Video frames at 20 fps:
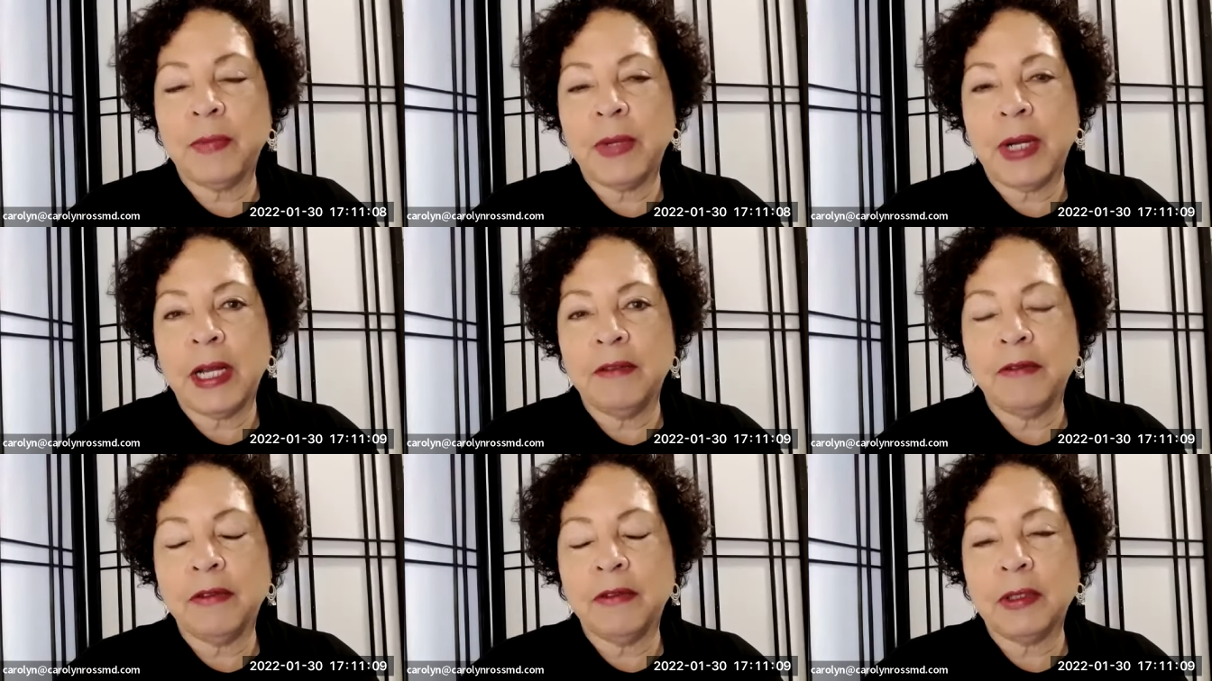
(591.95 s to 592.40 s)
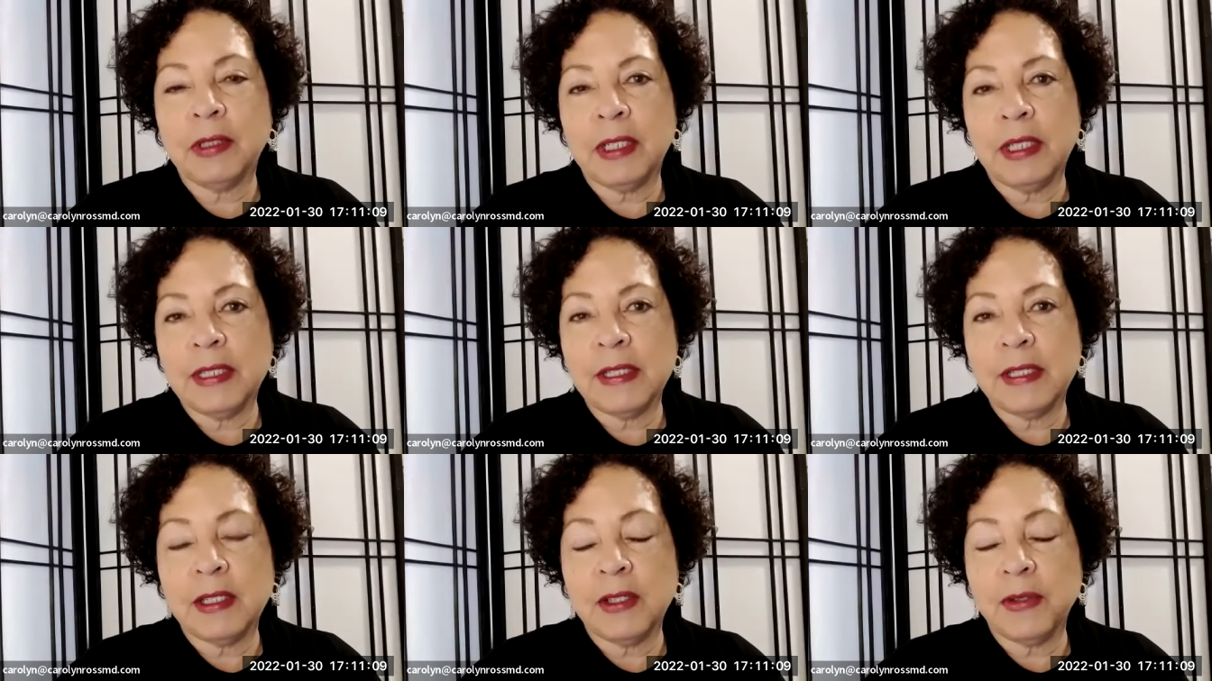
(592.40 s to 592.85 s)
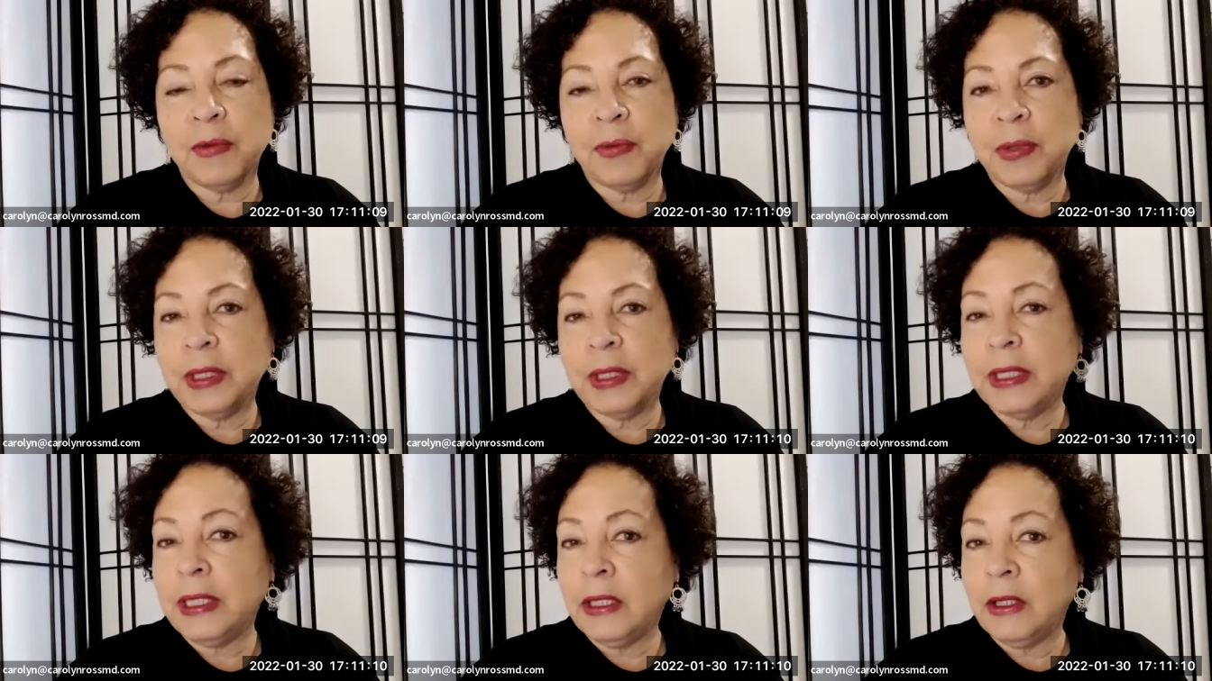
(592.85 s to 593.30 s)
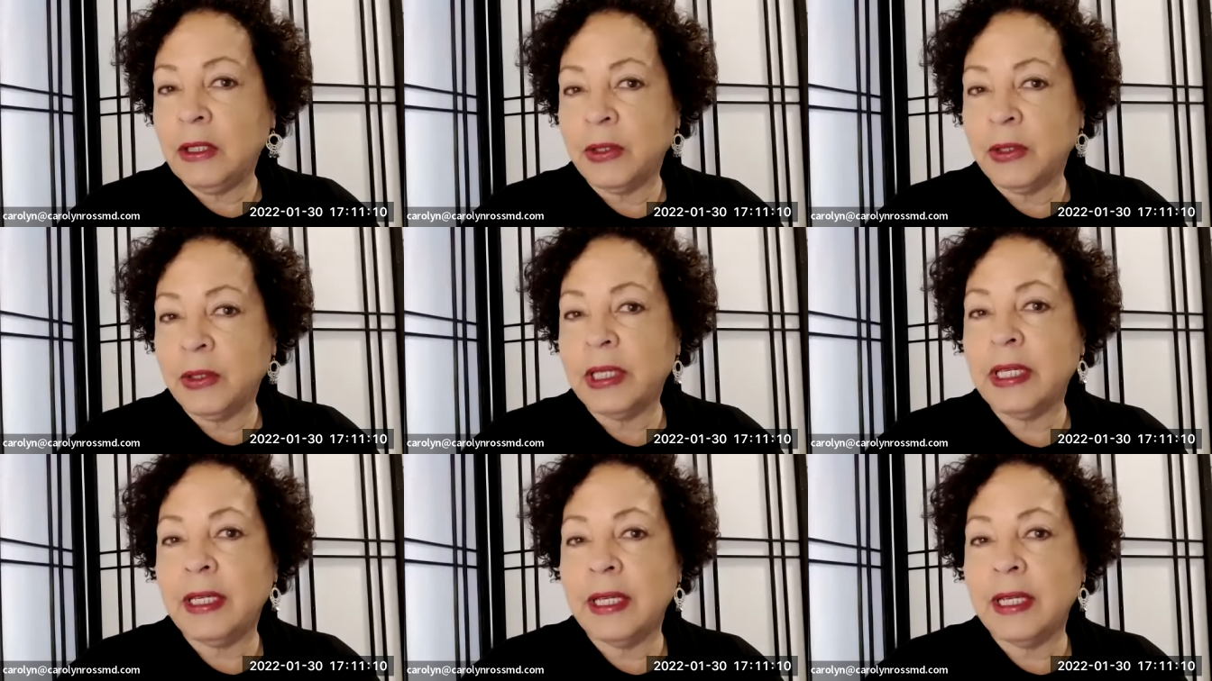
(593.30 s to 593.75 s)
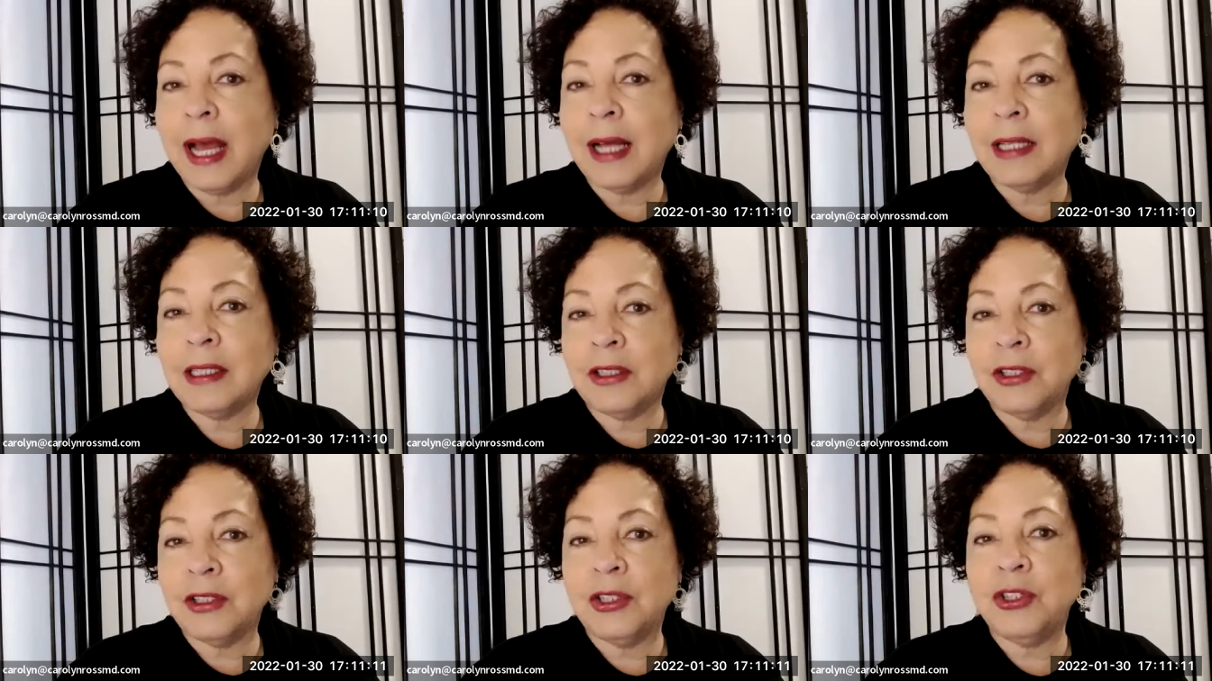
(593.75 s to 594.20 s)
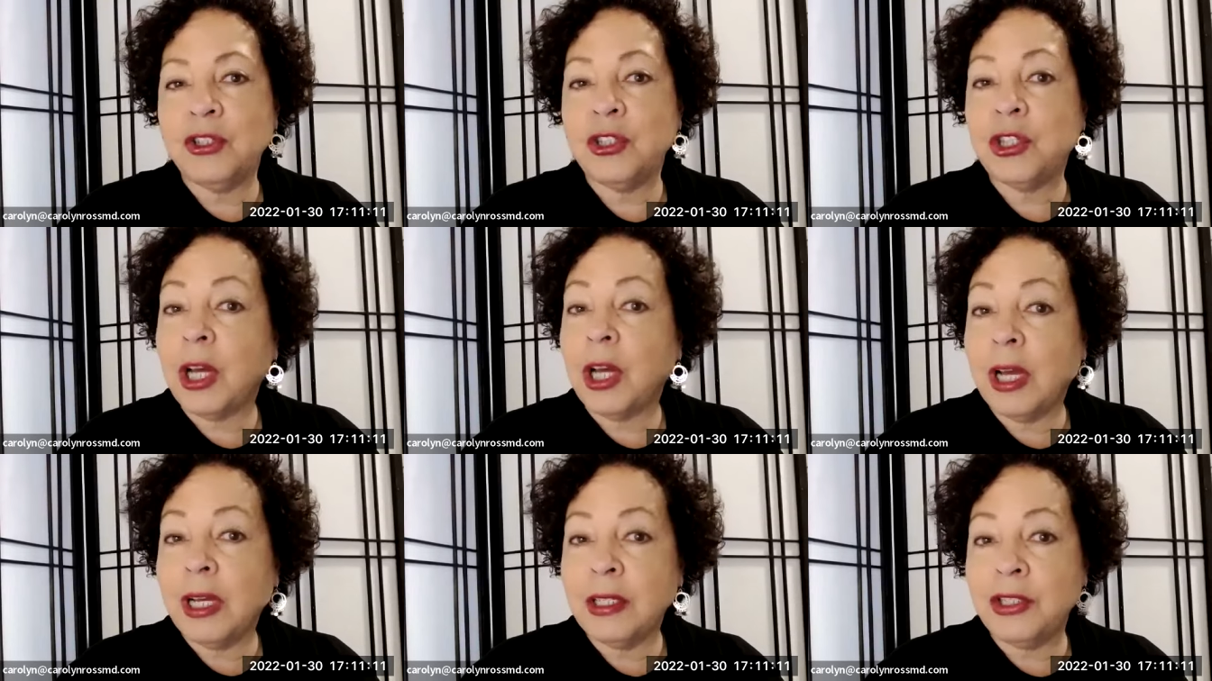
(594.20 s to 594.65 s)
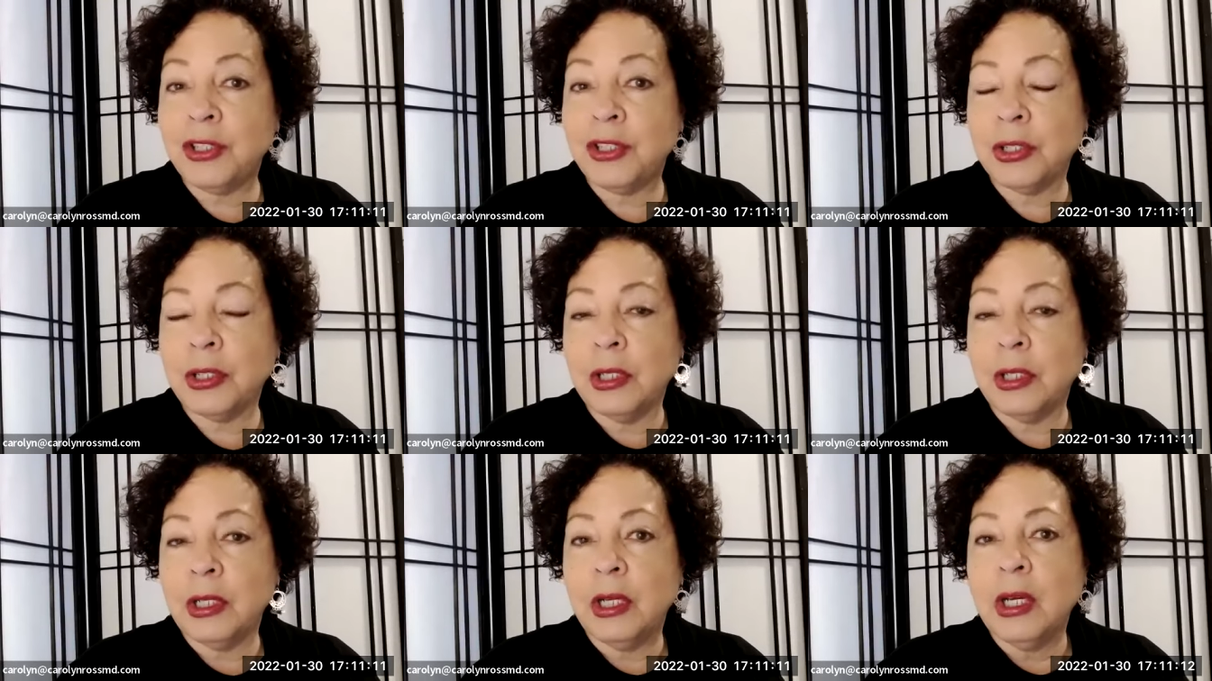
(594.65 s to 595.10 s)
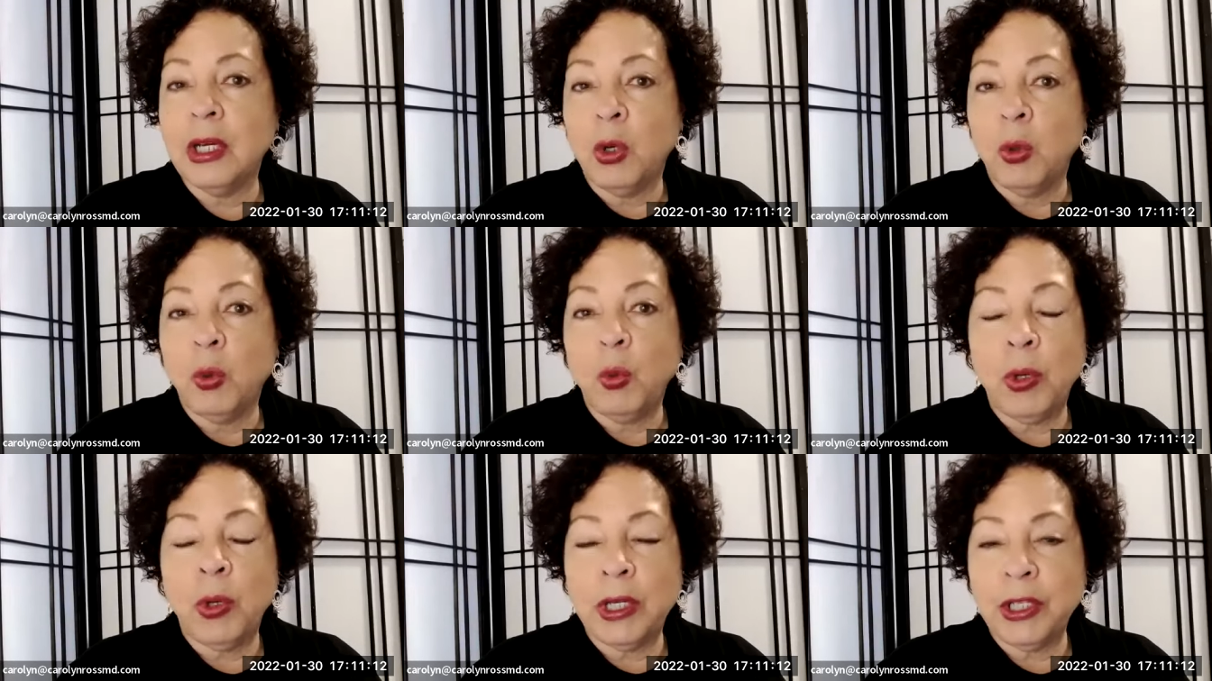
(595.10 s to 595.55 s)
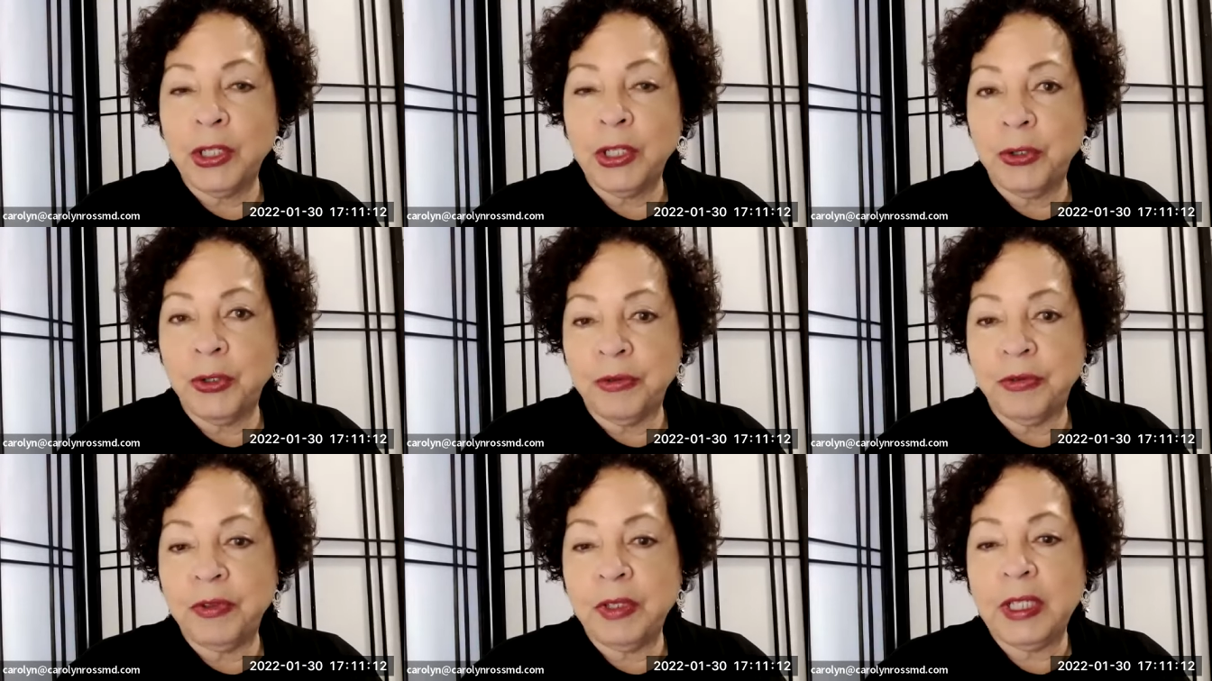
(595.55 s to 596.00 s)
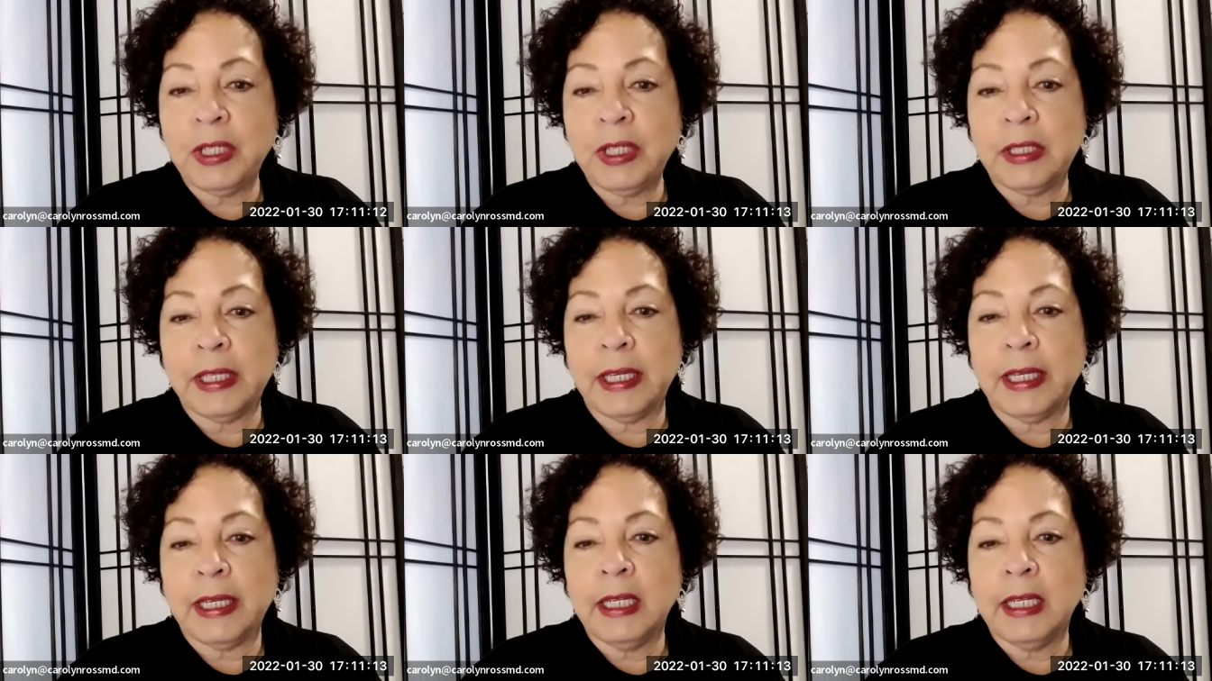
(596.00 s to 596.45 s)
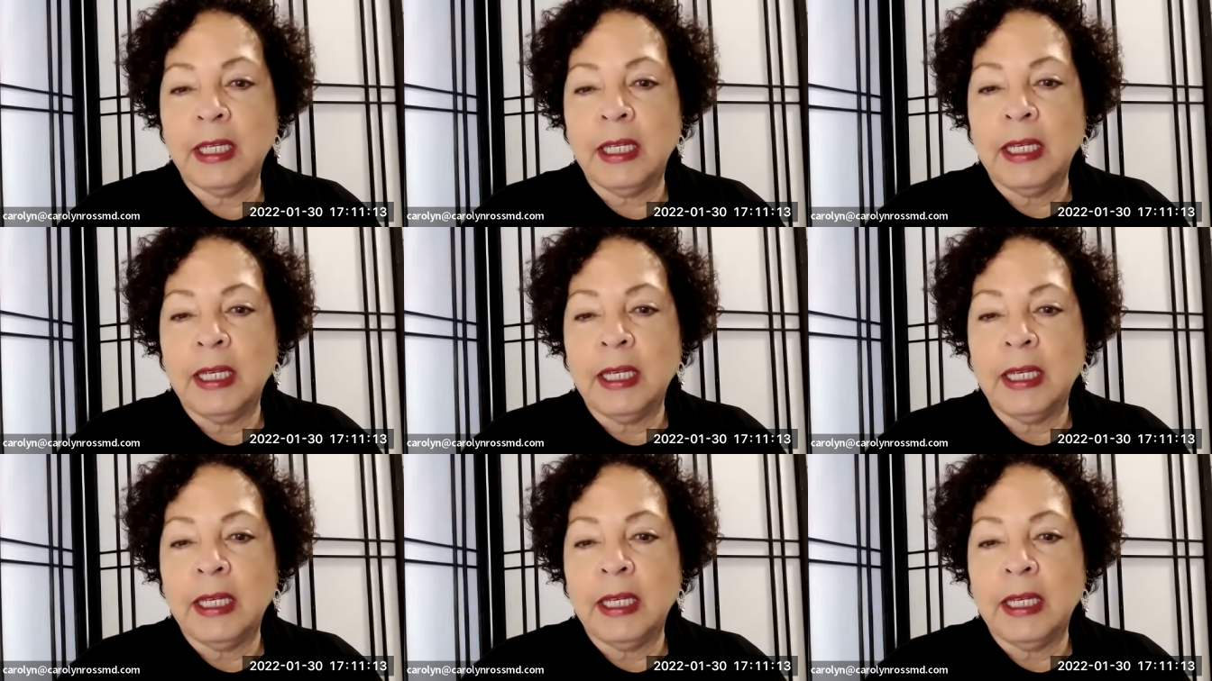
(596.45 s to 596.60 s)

mindfulness is really learning not to judge what you're feeling,